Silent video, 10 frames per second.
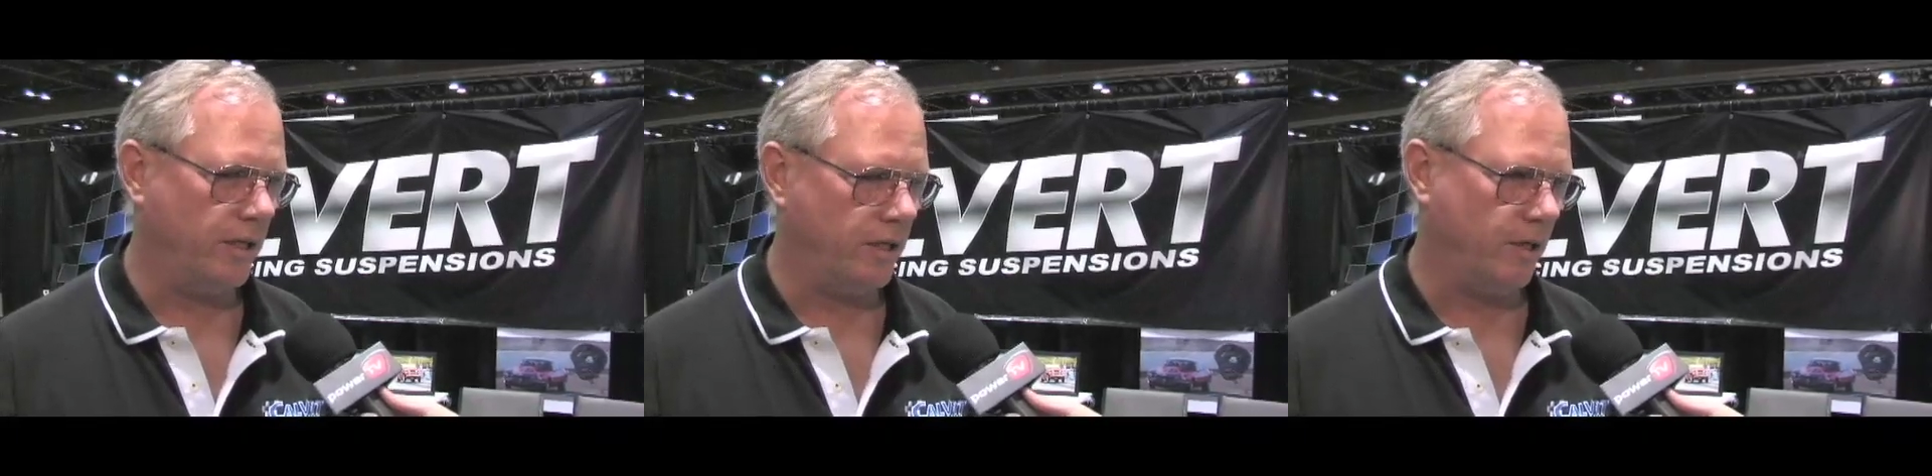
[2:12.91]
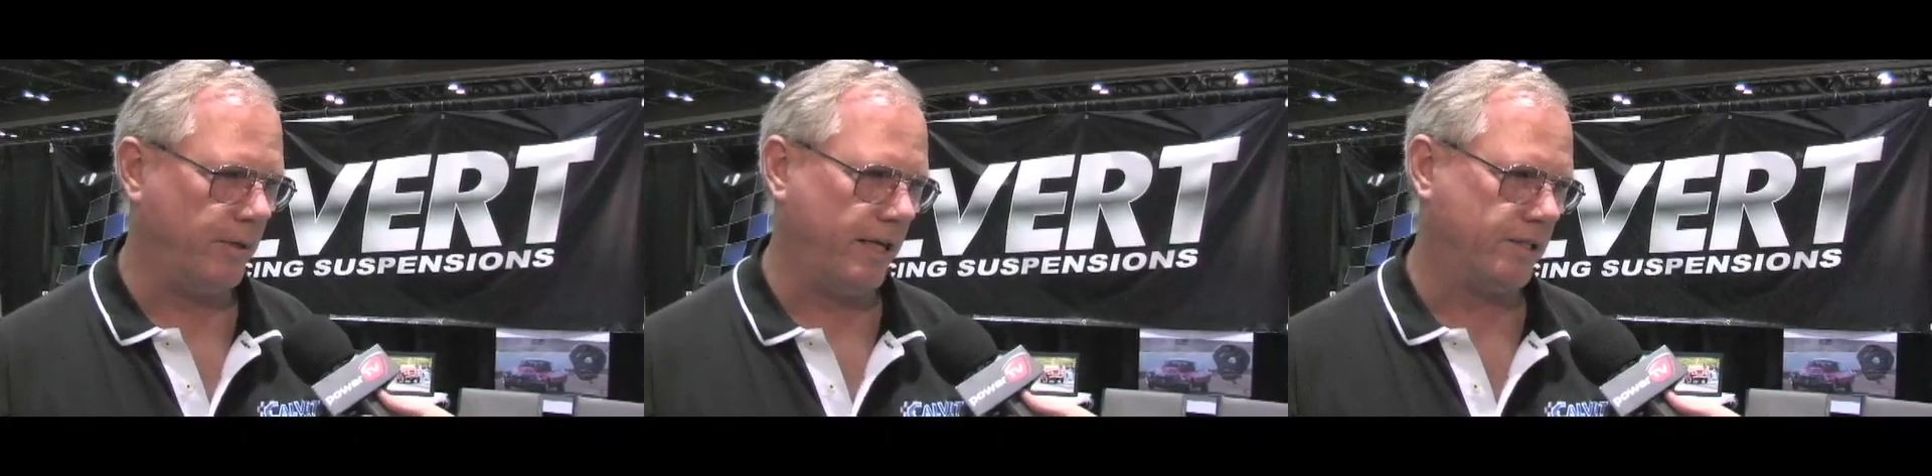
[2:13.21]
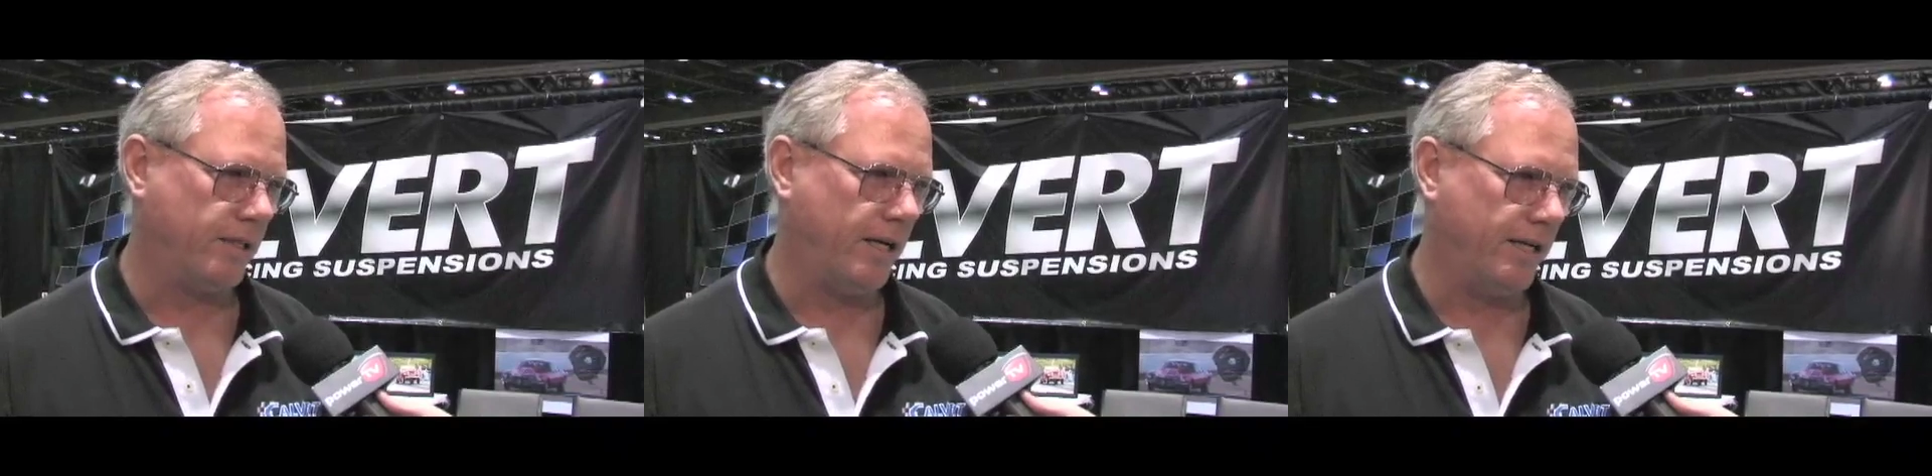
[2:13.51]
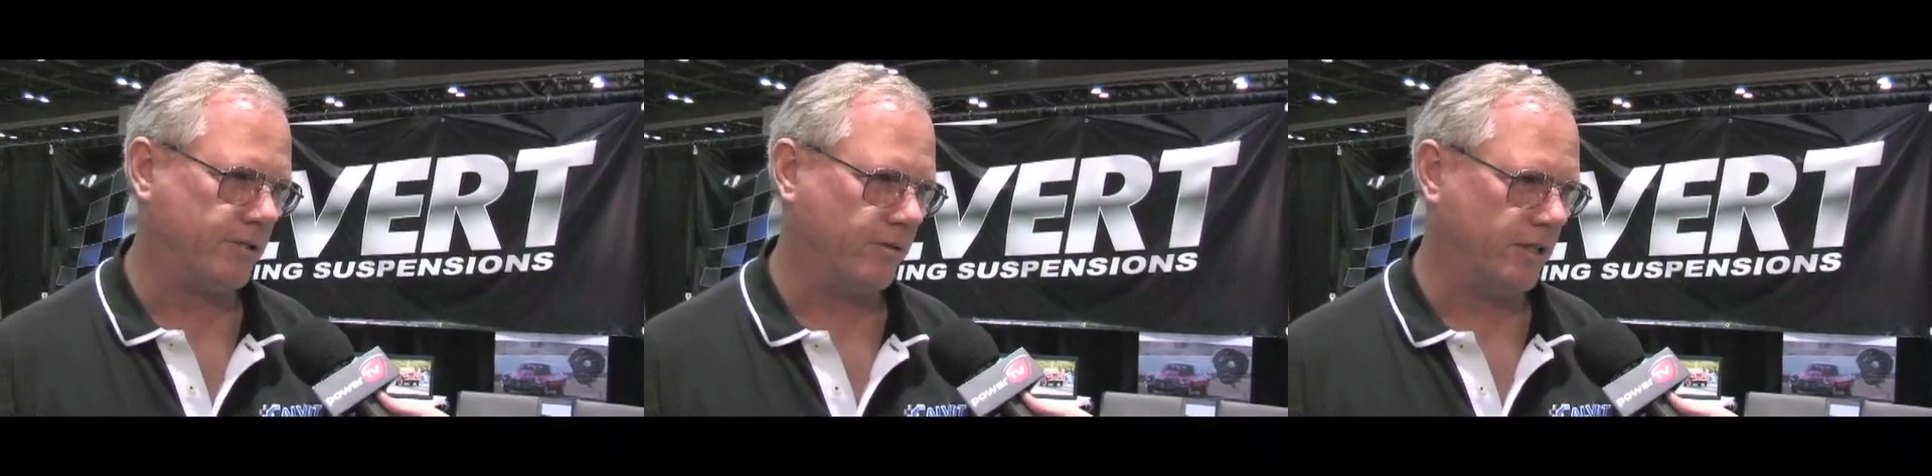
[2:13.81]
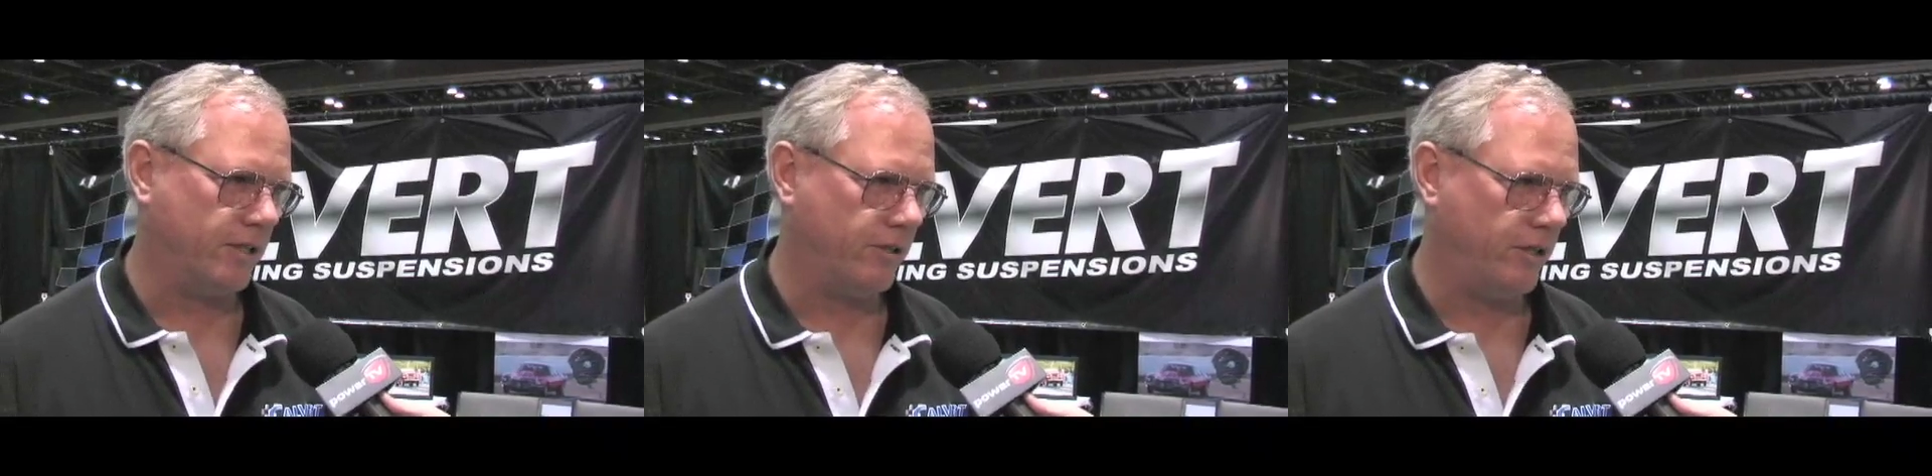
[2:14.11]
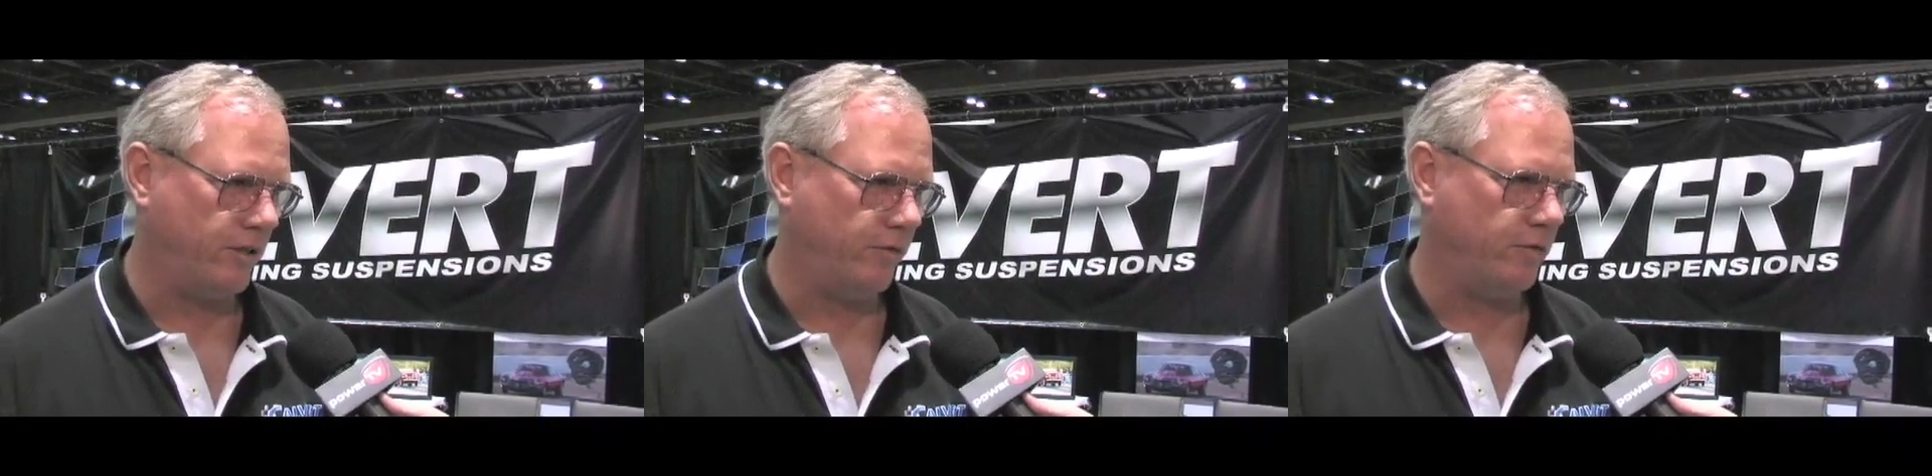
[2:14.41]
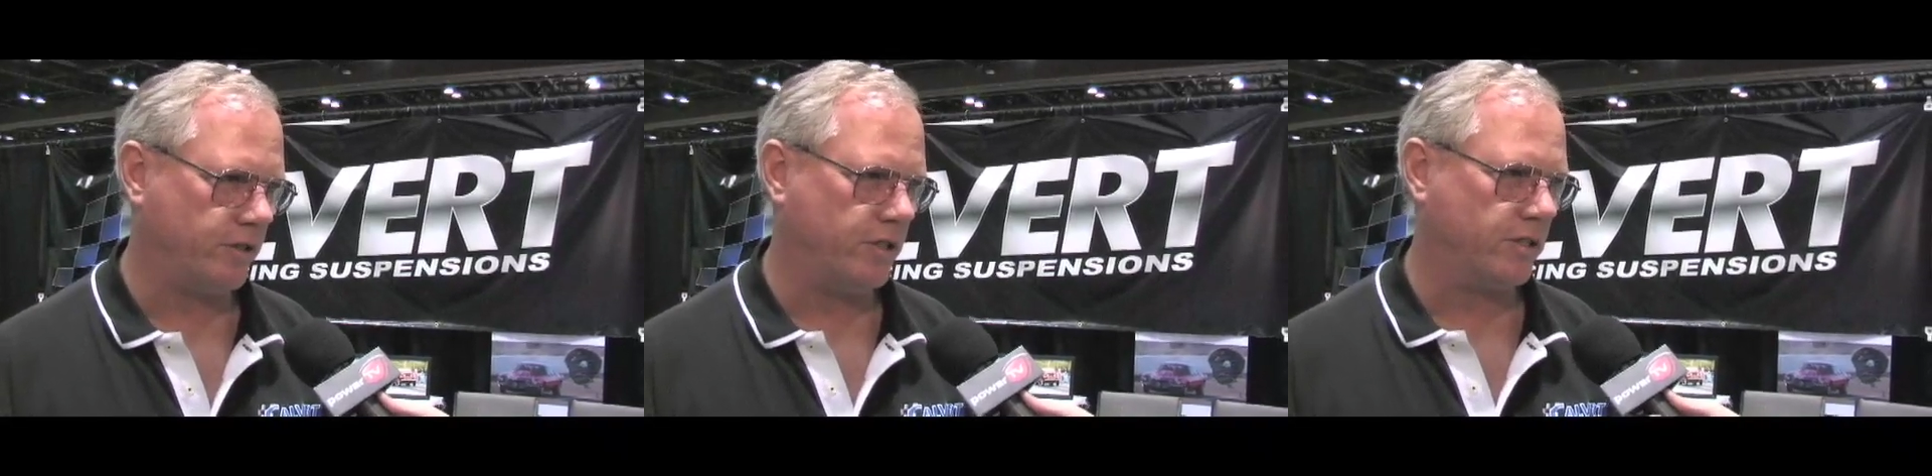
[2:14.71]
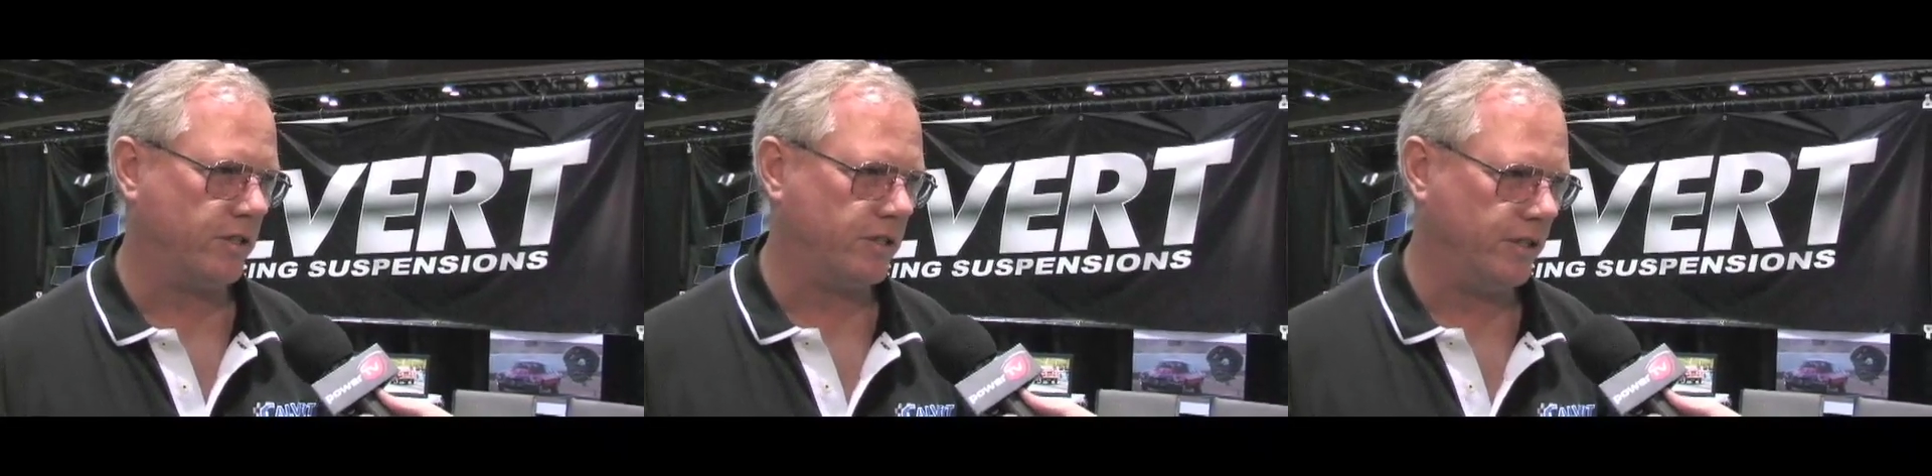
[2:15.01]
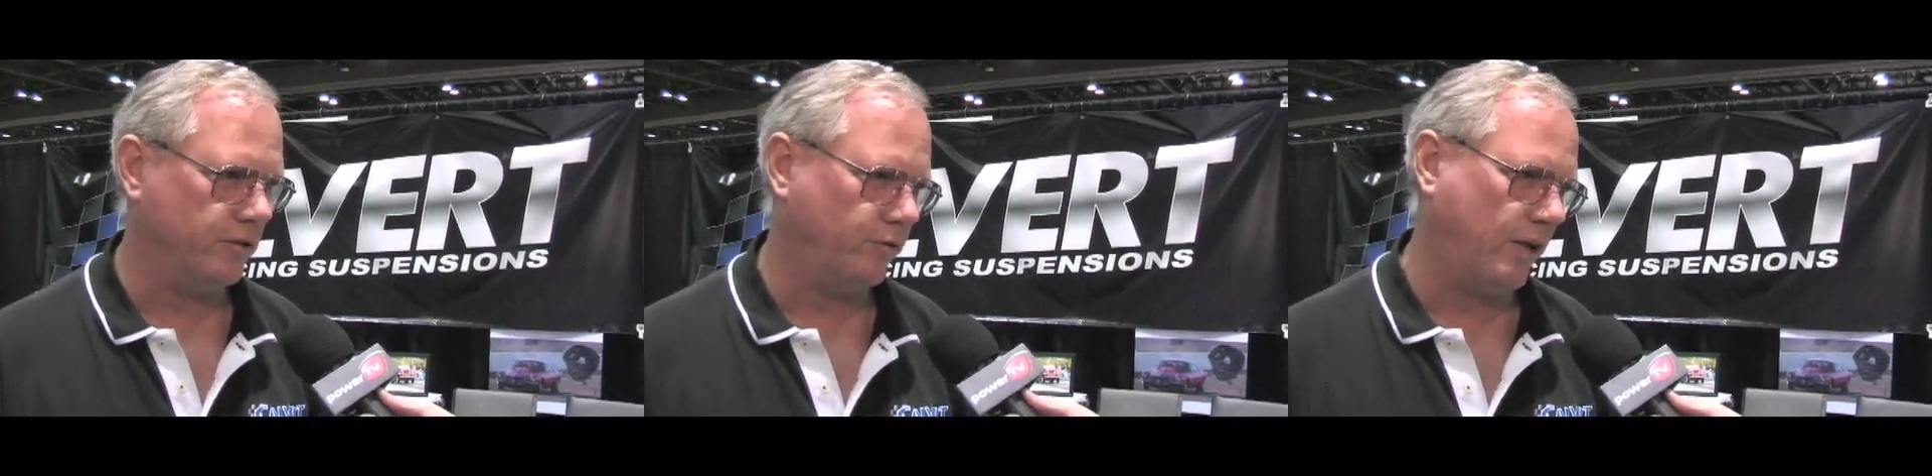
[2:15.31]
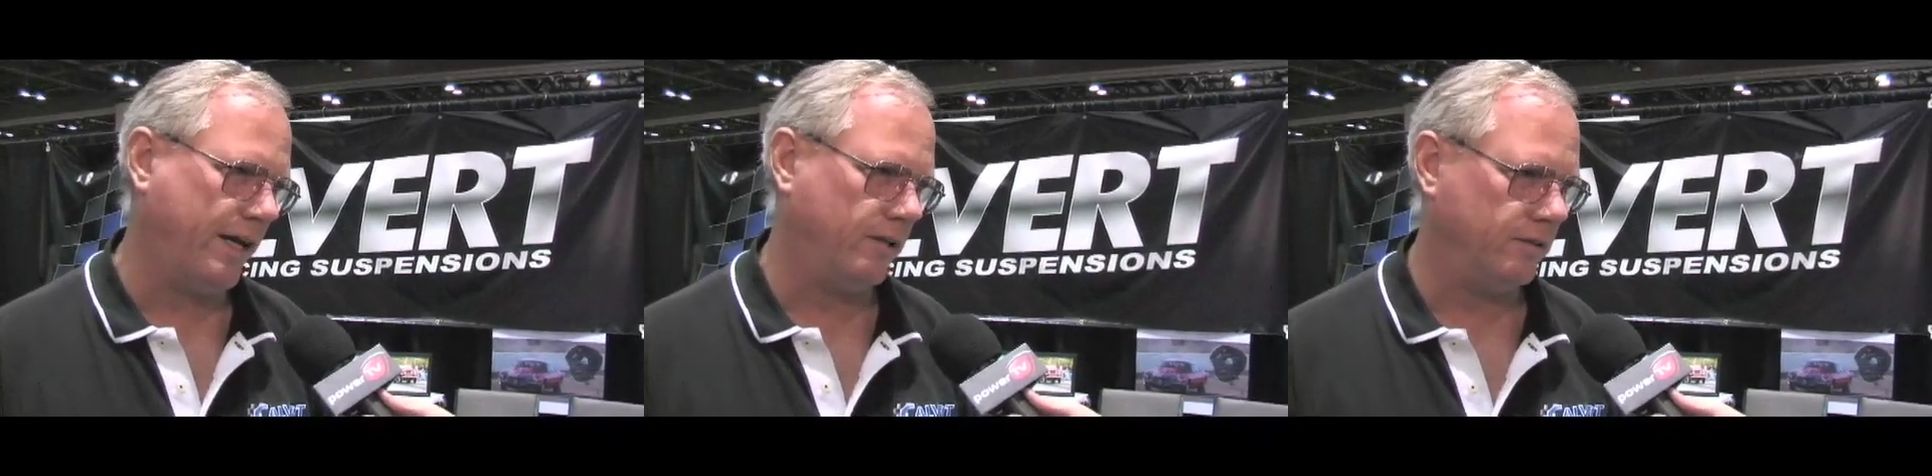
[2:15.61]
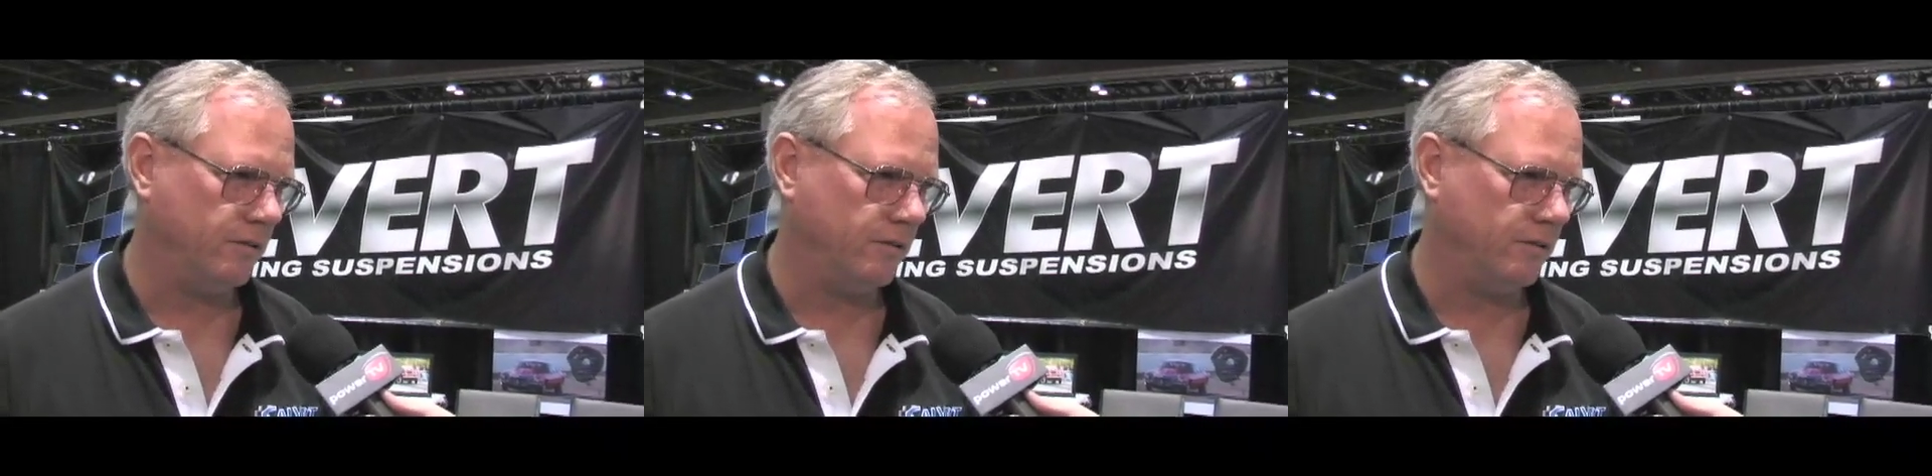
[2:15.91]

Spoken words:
eliminates a high stress area if it was just a single flat